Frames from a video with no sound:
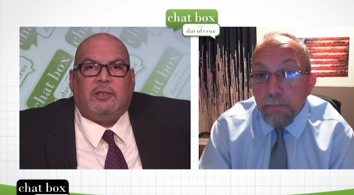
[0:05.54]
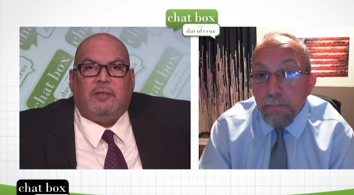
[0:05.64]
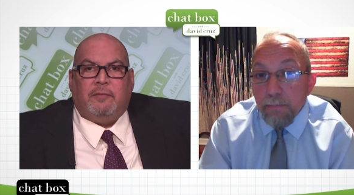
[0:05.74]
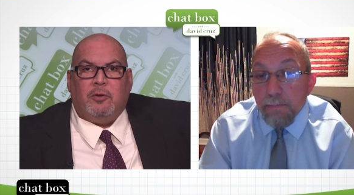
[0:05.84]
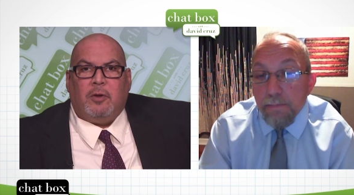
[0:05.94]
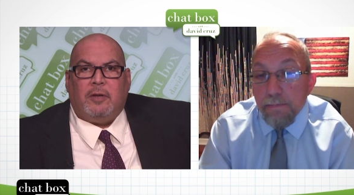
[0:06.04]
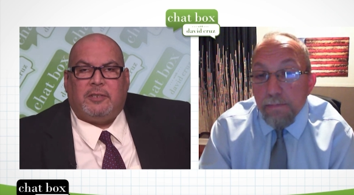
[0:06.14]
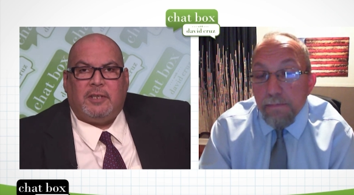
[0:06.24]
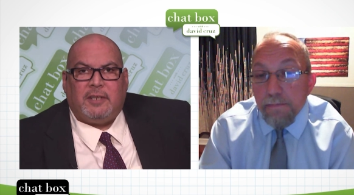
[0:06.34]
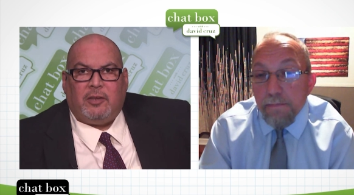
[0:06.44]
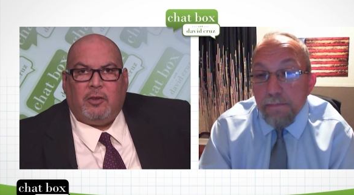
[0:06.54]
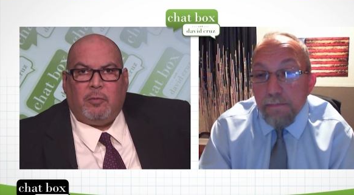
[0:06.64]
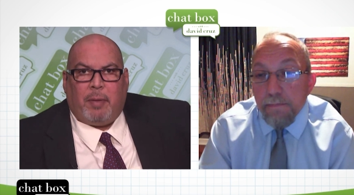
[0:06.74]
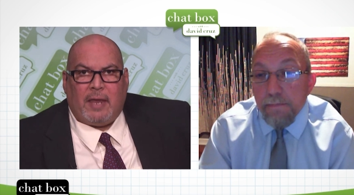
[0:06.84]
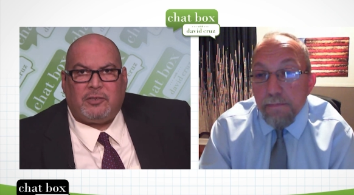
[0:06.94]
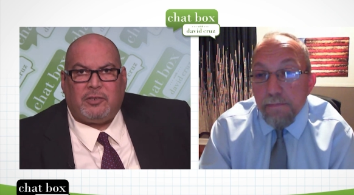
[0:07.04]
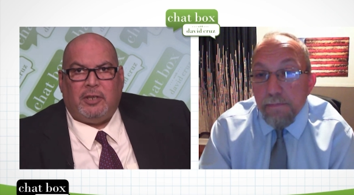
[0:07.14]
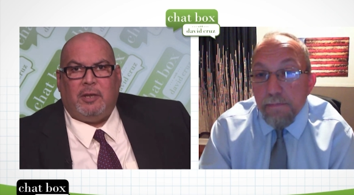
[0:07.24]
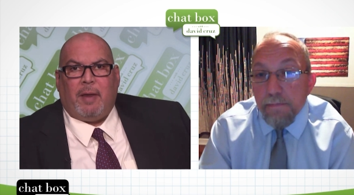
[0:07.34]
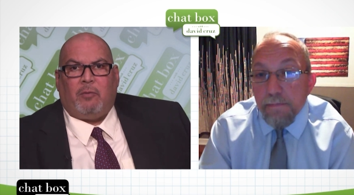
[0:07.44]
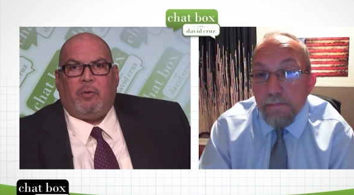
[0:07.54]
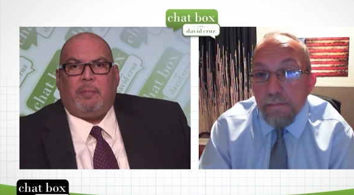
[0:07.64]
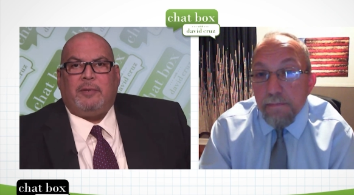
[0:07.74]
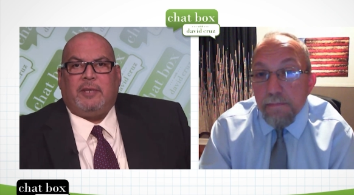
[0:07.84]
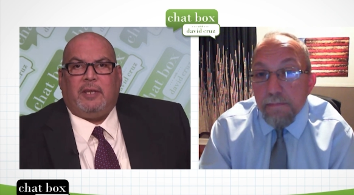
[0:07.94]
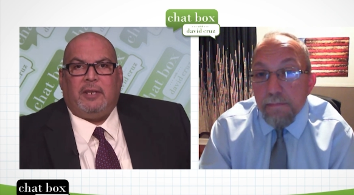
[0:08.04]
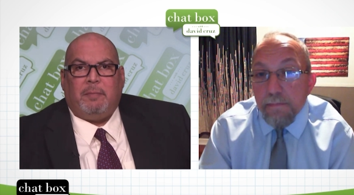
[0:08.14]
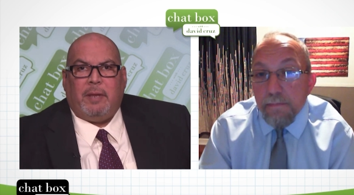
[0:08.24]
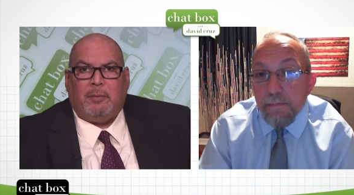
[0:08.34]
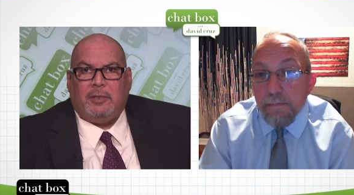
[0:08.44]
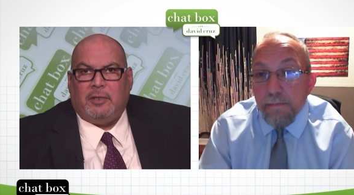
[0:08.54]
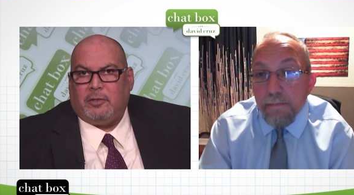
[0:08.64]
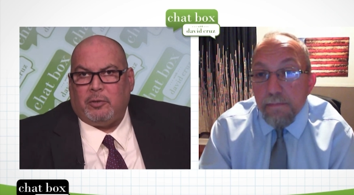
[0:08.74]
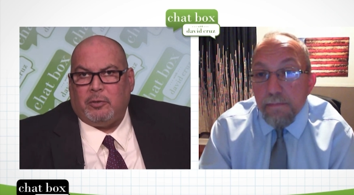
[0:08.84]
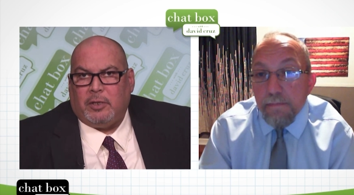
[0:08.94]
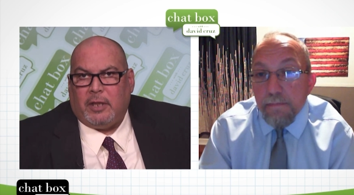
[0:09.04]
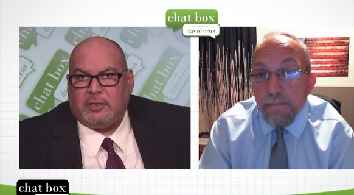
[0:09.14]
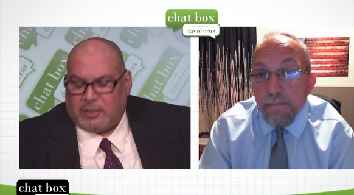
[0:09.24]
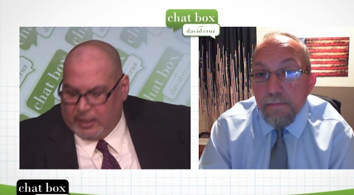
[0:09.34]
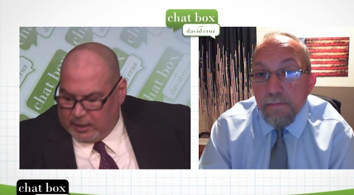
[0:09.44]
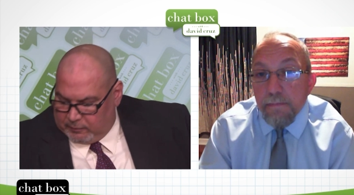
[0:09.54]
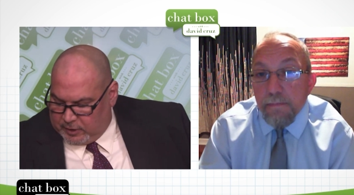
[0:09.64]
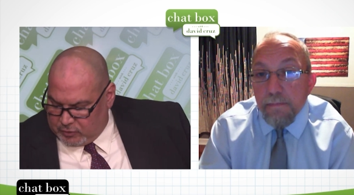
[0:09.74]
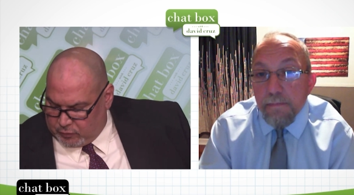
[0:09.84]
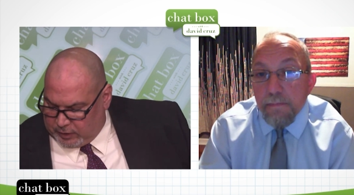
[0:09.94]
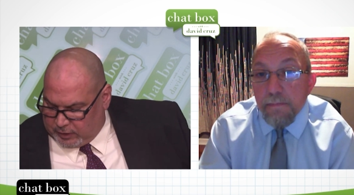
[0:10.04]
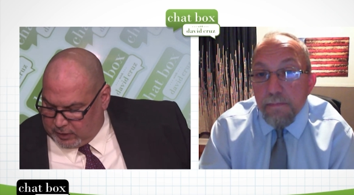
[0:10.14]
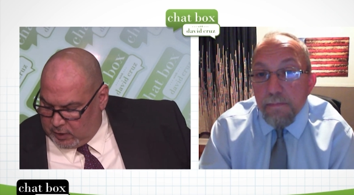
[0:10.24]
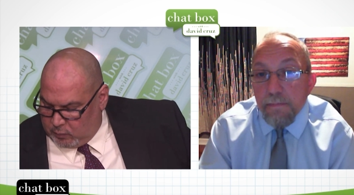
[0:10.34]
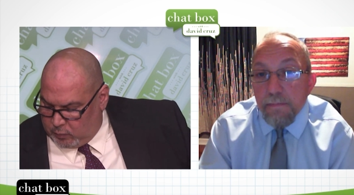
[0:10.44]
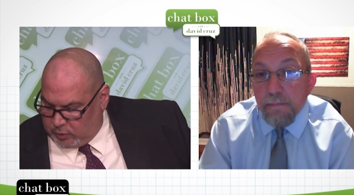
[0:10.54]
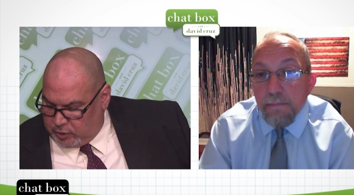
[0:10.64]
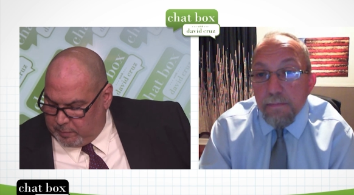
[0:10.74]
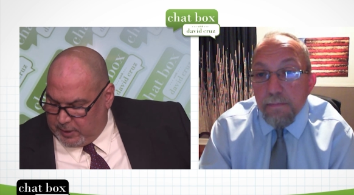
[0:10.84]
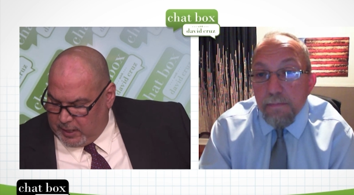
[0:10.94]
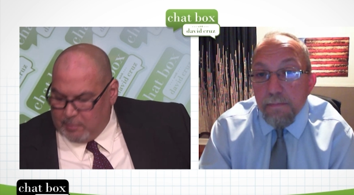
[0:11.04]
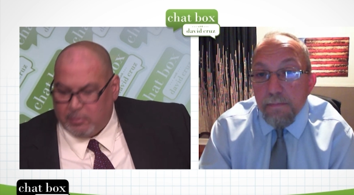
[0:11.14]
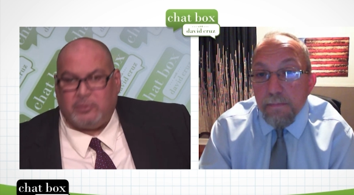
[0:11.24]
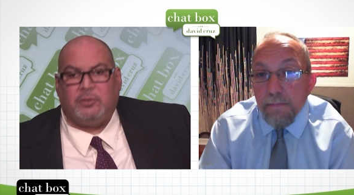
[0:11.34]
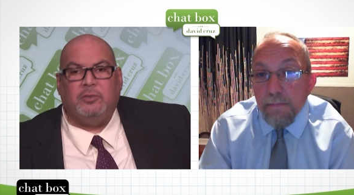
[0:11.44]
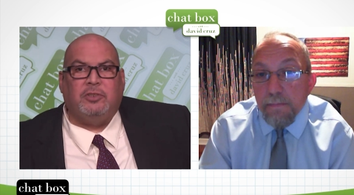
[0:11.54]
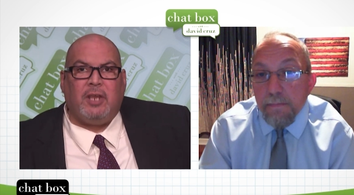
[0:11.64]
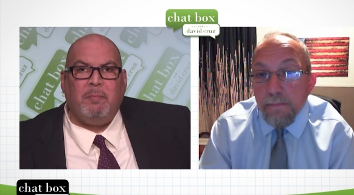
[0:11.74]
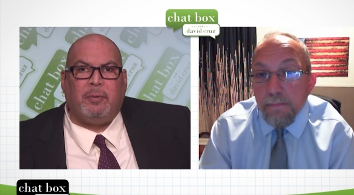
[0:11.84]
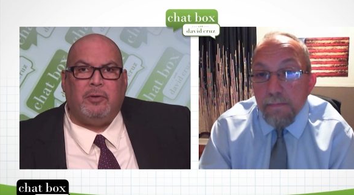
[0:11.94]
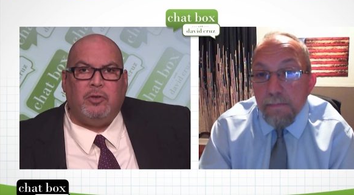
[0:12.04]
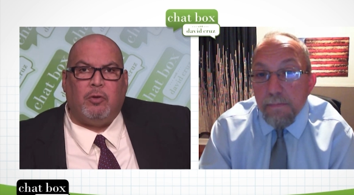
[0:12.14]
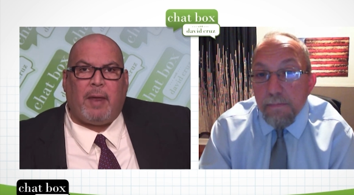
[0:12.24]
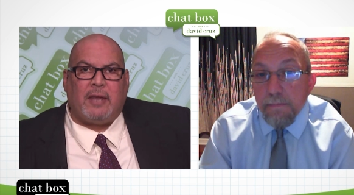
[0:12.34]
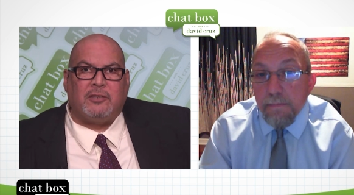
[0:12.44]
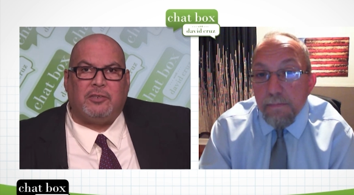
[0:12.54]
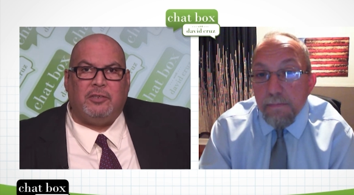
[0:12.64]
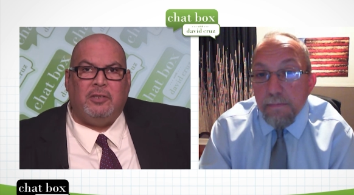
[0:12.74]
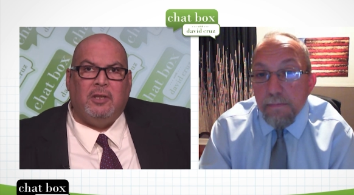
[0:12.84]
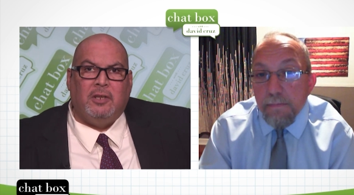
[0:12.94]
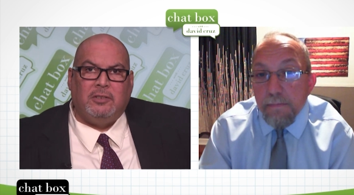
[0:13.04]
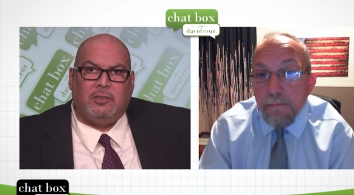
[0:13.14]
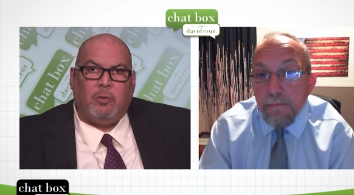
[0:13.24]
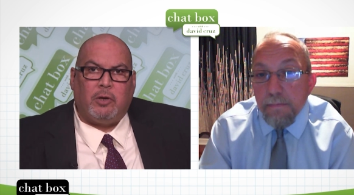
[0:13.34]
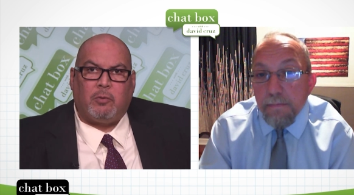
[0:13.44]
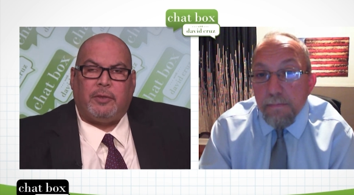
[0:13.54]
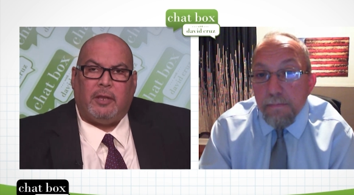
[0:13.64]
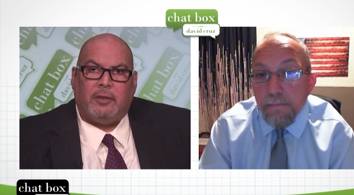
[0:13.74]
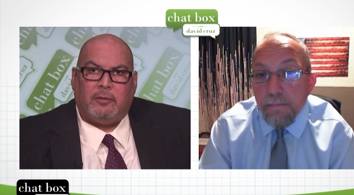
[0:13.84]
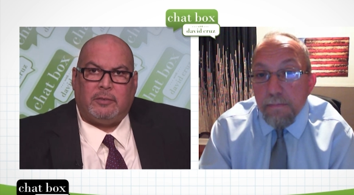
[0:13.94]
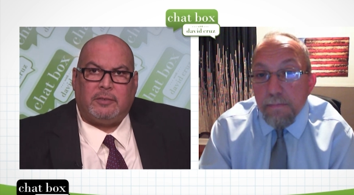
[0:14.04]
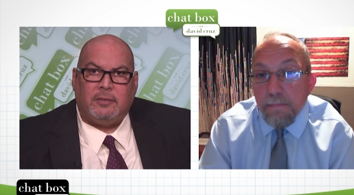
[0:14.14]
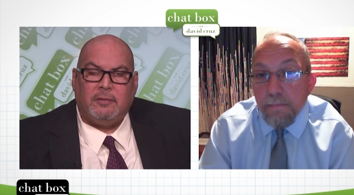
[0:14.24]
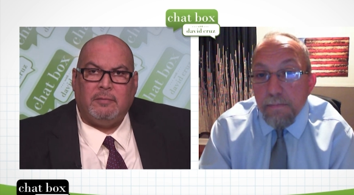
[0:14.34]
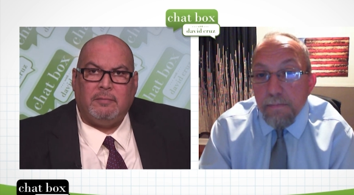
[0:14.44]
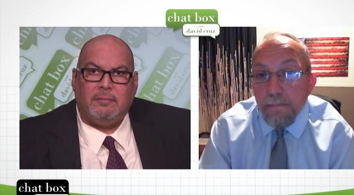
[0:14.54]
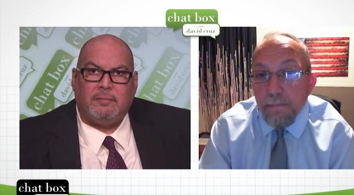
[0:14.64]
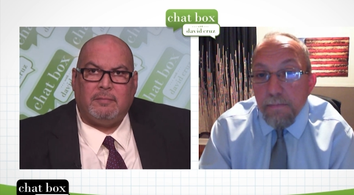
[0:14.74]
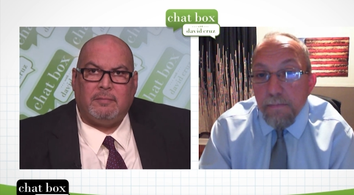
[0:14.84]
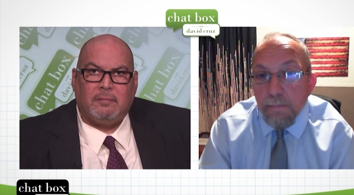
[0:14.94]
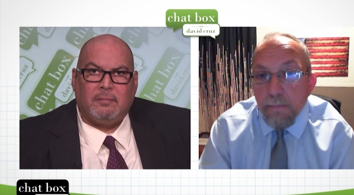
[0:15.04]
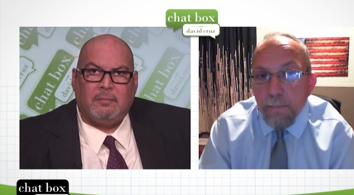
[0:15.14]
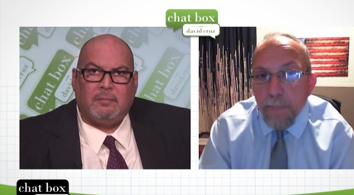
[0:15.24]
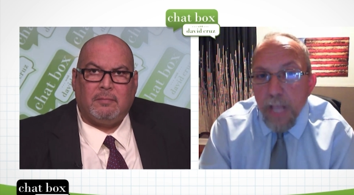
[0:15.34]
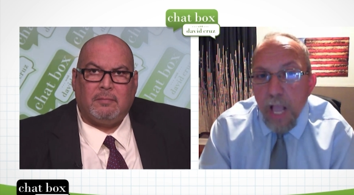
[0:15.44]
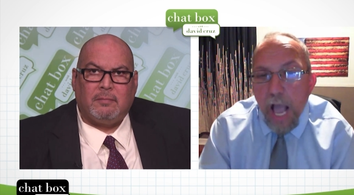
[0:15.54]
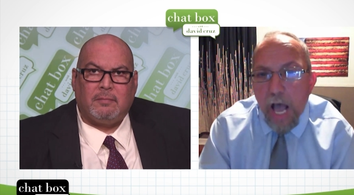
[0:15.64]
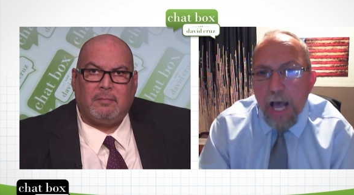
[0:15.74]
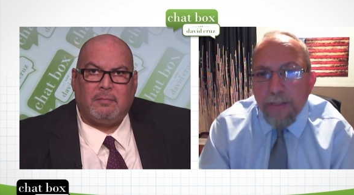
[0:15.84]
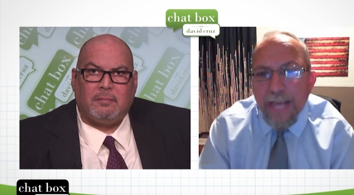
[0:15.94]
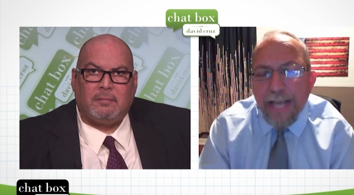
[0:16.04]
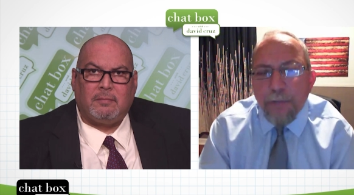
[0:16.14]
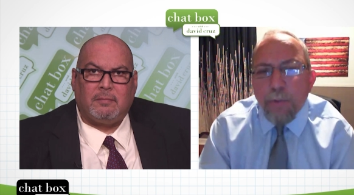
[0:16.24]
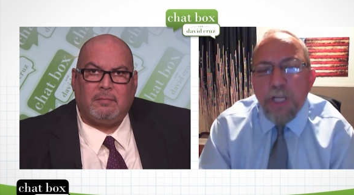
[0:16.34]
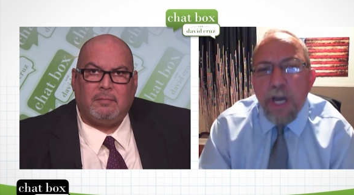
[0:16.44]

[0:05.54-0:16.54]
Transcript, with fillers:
Speaker 1: question. The viewer says that you're passionate about representing the people in the third legislative district. Will you be able to temper your passion to work with others?
Speaker 2: Uh, that's what